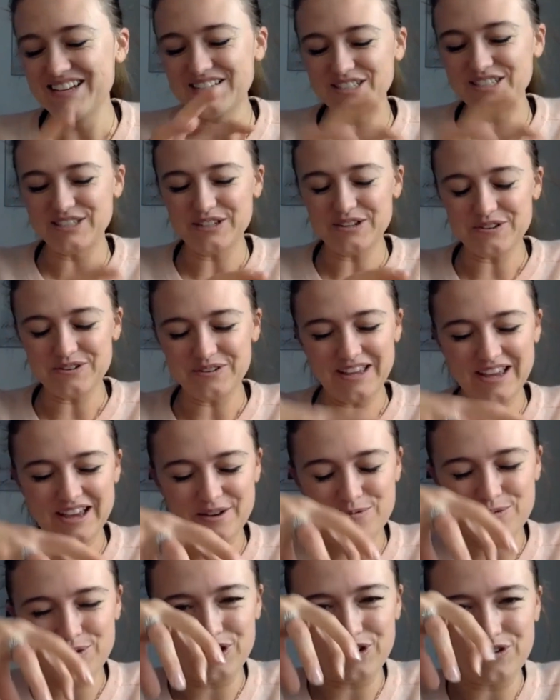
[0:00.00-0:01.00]
So
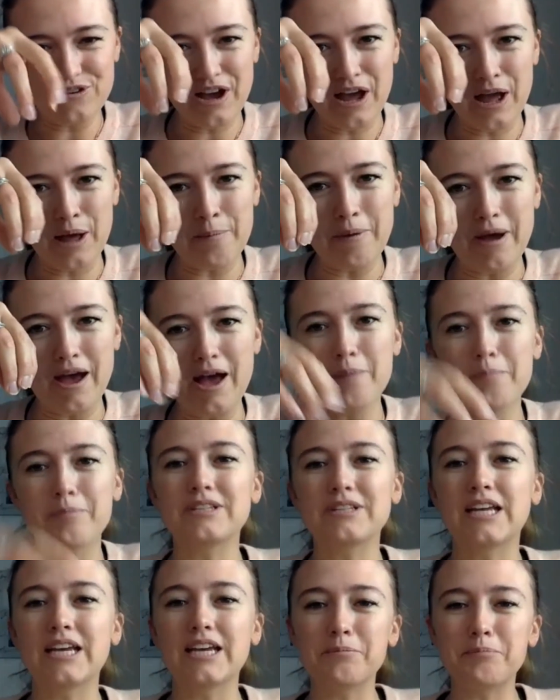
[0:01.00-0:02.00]
yeah, when you come up,
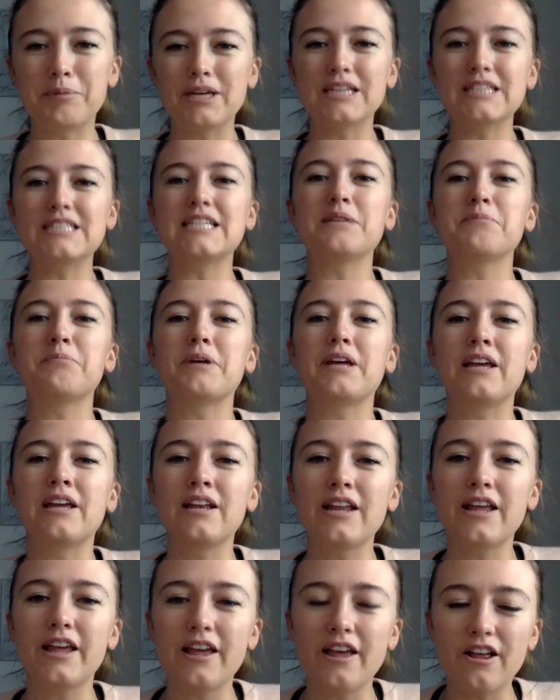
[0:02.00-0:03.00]
take a big deep
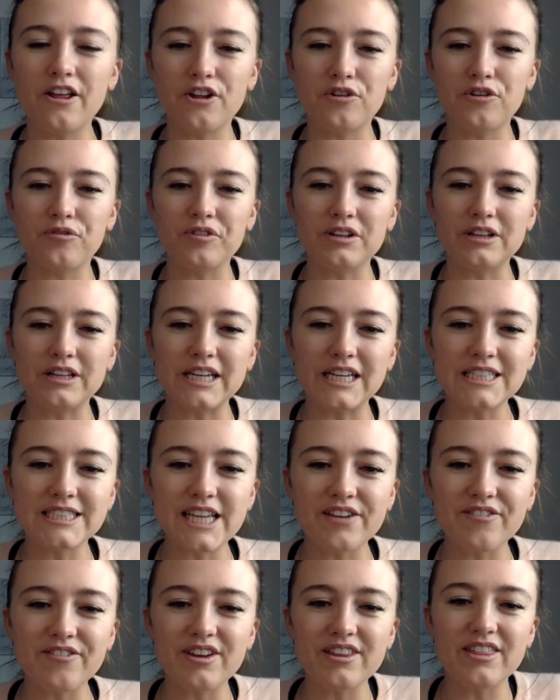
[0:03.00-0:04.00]
inhale and release
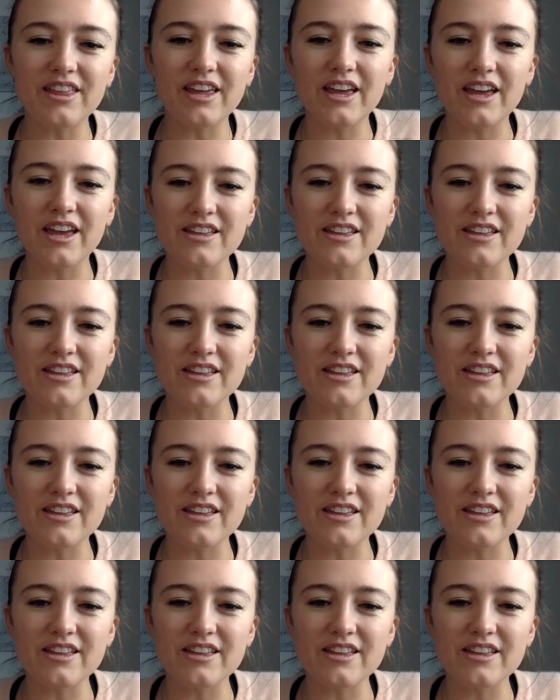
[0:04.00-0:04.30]
everything.